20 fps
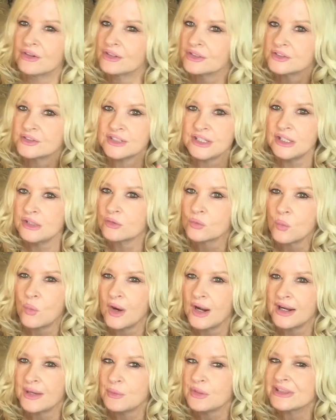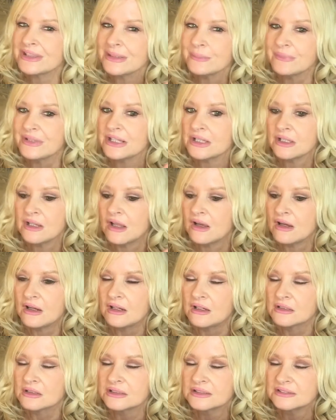because either way, with it being
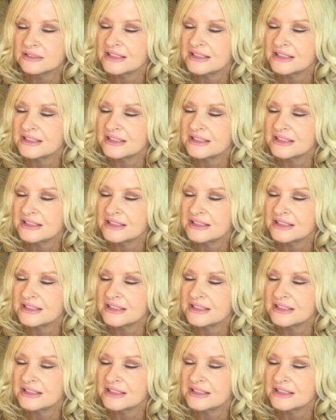long,